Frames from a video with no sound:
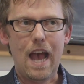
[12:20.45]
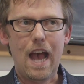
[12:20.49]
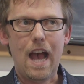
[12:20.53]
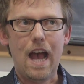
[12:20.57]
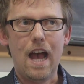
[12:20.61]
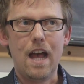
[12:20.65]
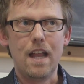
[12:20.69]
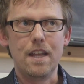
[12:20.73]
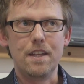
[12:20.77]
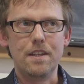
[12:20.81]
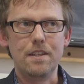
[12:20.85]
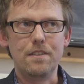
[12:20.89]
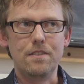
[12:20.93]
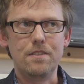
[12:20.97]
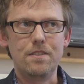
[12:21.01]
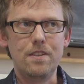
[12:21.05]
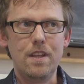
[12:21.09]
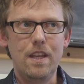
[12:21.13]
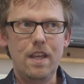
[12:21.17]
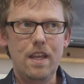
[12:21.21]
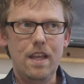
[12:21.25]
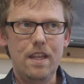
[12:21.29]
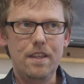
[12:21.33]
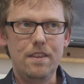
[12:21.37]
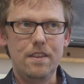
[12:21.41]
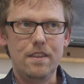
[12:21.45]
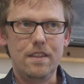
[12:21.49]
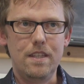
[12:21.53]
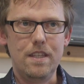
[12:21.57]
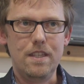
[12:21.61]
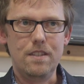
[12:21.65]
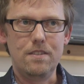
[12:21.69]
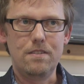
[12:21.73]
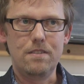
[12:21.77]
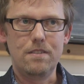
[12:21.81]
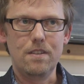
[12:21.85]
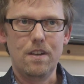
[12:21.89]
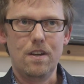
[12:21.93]
And
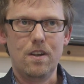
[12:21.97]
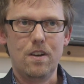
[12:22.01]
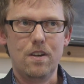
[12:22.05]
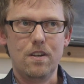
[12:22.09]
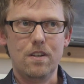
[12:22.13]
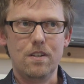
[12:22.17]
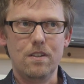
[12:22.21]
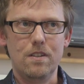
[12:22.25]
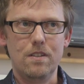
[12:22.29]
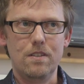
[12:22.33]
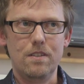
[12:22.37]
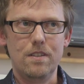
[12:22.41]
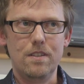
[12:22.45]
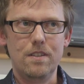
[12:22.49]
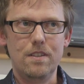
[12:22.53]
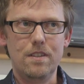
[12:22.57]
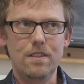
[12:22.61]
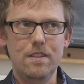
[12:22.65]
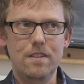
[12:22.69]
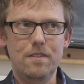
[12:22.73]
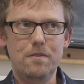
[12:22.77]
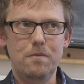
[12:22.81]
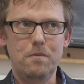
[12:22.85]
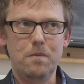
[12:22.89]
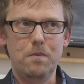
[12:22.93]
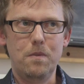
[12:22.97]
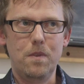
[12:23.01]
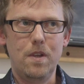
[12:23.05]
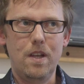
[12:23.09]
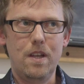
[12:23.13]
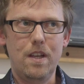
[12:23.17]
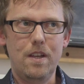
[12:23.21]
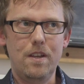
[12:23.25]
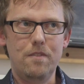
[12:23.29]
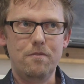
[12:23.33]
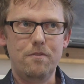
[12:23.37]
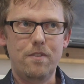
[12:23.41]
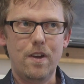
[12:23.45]
these are
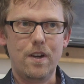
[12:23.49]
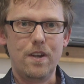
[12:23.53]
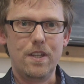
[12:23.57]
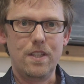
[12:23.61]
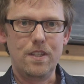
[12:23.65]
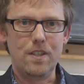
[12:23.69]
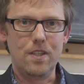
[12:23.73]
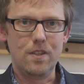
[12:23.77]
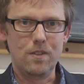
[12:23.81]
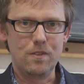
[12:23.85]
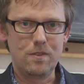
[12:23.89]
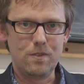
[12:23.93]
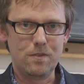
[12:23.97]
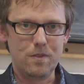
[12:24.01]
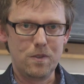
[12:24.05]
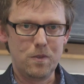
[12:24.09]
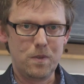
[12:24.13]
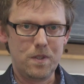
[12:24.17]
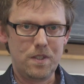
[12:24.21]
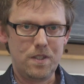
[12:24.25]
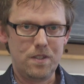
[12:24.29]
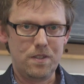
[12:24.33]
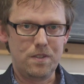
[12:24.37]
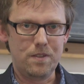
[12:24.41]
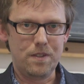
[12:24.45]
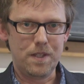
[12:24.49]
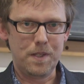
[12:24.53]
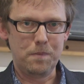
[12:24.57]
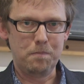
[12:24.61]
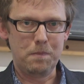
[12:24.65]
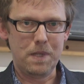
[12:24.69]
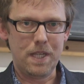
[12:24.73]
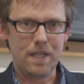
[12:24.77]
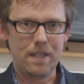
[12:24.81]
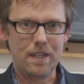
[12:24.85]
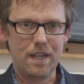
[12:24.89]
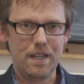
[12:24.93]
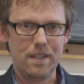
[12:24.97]
very useful when you're doing
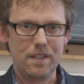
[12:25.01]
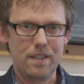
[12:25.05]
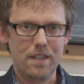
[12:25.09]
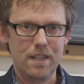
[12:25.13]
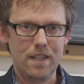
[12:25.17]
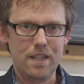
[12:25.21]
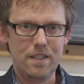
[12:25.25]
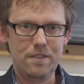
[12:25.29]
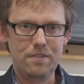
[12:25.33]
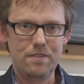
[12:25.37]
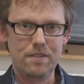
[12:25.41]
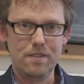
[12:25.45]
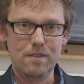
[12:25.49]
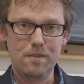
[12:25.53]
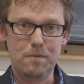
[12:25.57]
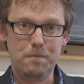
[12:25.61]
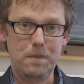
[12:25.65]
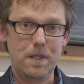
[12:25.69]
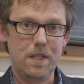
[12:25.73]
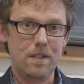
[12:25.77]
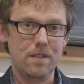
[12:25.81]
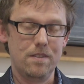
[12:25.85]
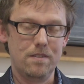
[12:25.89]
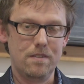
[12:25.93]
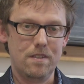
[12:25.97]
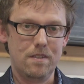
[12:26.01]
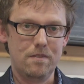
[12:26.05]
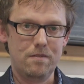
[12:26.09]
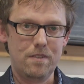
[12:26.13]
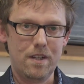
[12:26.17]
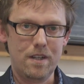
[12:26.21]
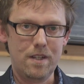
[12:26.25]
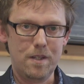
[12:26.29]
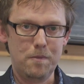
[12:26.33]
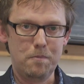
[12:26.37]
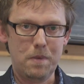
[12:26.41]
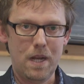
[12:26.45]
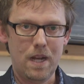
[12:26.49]
big calculations, because they're
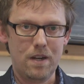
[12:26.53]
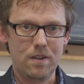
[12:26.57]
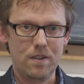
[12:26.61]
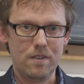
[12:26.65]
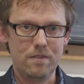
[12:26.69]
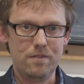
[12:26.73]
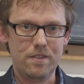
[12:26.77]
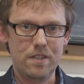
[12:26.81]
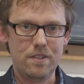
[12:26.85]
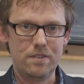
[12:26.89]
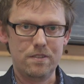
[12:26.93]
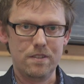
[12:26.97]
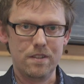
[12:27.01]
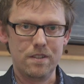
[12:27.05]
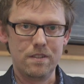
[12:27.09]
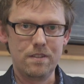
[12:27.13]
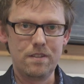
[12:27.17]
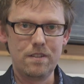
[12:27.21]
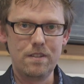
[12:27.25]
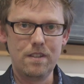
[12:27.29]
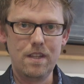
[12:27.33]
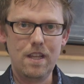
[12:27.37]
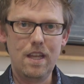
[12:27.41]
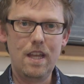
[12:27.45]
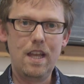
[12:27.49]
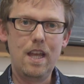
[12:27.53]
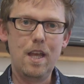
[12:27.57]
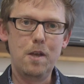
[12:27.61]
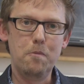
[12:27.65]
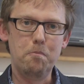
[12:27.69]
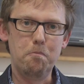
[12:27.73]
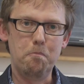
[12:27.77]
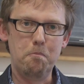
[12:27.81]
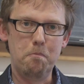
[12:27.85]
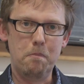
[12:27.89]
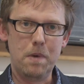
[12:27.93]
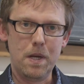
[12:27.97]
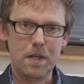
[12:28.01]
very power efficient,
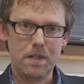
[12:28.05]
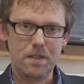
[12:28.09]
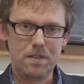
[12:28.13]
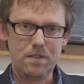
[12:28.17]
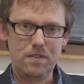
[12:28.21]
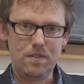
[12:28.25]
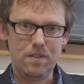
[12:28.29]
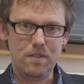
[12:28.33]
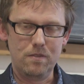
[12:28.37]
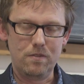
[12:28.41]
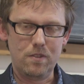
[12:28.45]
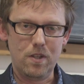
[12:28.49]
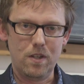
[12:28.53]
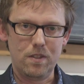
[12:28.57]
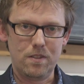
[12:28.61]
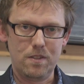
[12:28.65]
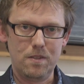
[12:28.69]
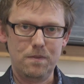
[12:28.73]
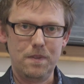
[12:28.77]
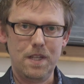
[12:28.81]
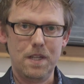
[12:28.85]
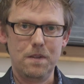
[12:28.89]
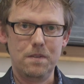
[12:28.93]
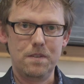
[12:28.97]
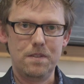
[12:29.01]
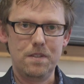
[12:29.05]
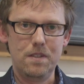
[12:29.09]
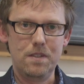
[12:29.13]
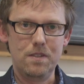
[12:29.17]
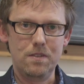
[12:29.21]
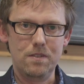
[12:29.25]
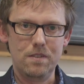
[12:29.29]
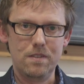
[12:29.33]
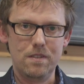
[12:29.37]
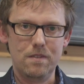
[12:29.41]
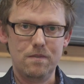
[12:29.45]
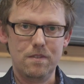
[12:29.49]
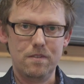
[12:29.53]
but you've got to be able to
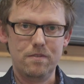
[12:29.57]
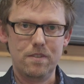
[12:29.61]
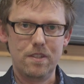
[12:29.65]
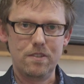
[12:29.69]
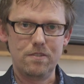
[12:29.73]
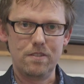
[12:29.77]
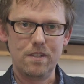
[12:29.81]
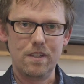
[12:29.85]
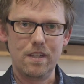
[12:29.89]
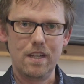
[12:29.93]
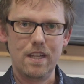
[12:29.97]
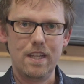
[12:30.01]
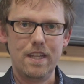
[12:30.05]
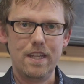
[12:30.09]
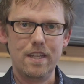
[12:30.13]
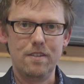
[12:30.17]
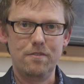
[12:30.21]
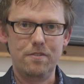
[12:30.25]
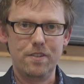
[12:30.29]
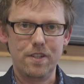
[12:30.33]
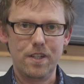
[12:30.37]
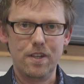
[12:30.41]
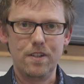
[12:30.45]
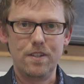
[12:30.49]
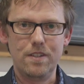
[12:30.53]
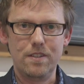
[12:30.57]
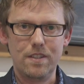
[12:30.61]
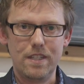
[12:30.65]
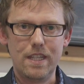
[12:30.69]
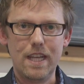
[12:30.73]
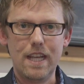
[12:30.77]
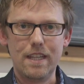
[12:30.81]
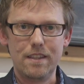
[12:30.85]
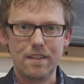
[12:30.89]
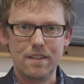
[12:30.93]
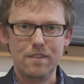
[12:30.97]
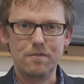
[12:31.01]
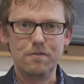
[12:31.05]
use them efficiently if you're going to
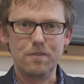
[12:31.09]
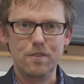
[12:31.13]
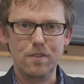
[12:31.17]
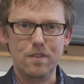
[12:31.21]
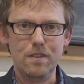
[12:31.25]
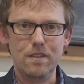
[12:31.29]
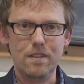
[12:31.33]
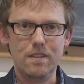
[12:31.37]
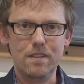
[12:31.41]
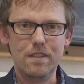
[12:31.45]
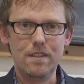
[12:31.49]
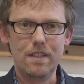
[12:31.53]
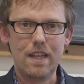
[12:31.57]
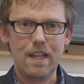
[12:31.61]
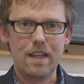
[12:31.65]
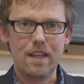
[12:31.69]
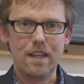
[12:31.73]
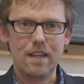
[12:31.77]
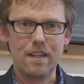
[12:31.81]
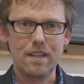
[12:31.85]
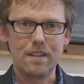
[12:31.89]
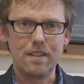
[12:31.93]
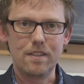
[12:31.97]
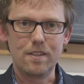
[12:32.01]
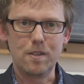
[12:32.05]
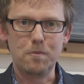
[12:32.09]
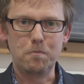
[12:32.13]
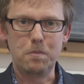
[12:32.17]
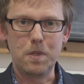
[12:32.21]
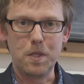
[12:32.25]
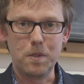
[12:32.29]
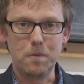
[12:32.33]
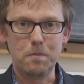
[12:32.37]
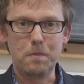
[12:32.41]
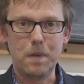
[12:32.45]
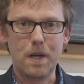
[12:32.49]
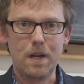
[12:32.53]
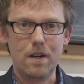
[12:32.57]
get the full
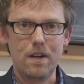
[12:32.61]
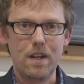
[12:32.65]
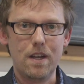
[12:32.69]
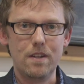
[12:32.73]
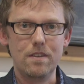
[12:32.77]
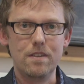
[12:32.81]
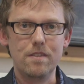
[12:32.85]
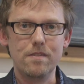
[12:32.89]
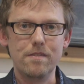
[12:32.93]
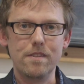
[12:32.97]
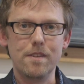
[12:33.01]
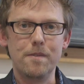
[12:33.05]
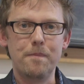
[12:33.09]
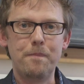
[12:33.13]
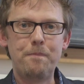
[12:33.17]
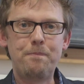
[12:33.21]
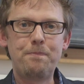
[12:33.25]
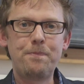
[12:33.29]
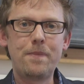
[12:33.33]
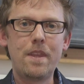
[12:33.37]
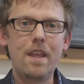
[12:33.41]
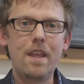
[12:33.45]
compute power out of them.